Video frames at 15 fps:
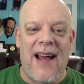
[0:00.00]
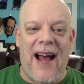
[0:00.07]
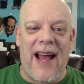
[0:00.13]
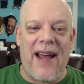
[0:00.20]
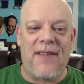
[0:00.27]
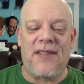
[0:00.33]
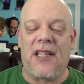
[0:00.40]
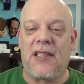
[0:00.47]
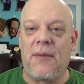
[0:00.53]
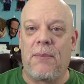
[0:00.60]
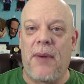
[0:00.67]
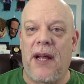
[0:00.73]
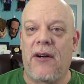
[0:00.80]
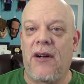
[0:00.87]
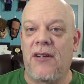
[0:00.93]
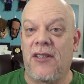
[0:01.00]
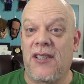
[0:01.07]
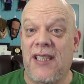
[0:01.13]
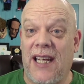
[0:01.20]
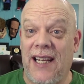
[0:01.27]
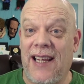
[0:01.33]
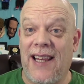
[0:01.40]
I have such a better
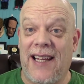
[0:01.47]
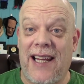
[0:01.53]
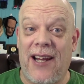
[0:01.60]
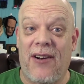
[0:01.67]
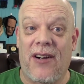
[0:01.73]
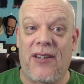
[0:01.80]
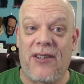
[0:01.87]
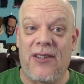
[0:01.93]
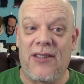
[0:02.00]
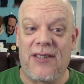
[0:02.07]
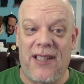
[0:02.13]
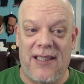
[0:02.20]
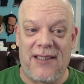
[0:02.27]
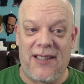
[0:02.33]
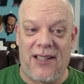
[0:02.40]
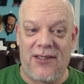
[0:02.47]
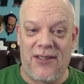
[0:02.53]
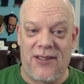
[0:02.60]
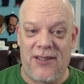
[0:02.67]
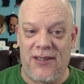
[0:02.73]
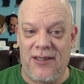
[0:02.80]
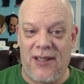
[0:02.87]
understanding of the characters and
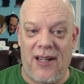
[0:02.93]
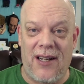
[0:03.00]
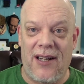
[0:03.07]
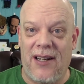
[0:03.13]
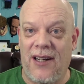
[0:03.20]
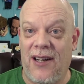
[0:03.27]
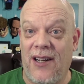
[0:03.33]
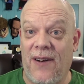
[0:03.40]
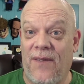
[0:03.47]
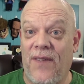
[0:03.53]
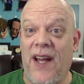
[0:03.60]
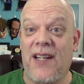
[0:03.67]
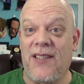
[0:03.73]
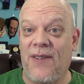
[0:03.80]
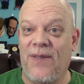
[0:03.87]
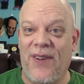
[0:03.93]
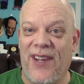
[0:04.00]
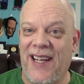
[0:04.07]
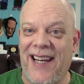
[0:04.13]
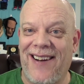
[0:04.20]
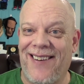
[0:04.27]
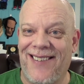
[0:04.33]
such an affection for
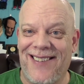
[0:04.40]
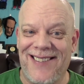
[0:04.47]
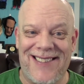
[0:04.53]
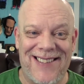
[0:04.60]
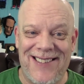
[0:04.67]
the characters.